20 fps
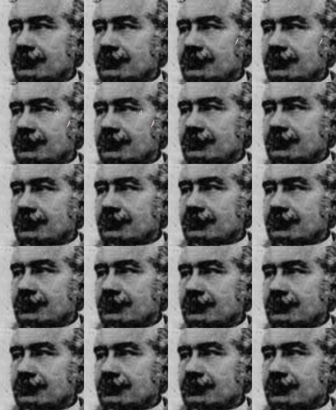He
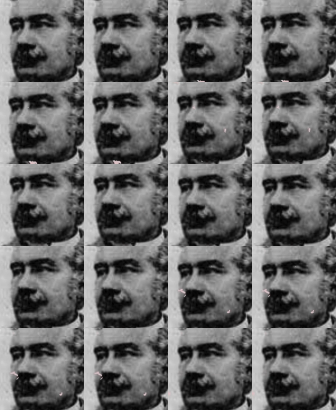characterized numerous
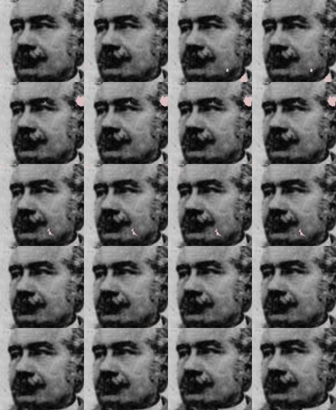chemical elements using
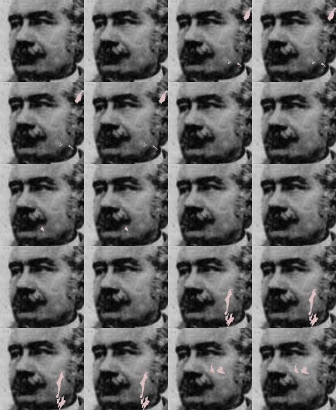innovative
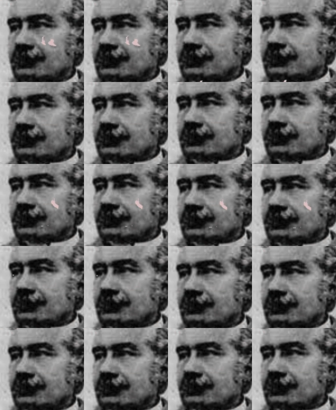spectroscopic techniques,
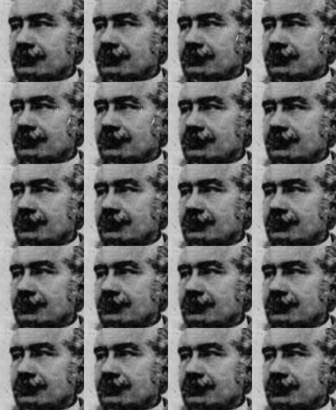ultimately analyzing
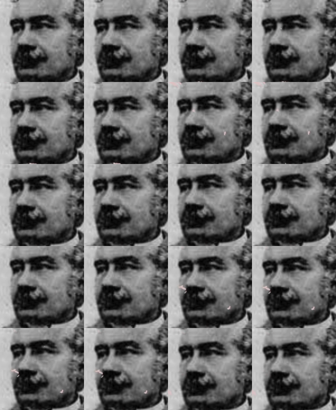the spectra of
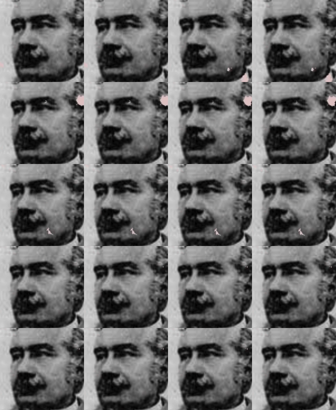35 elements.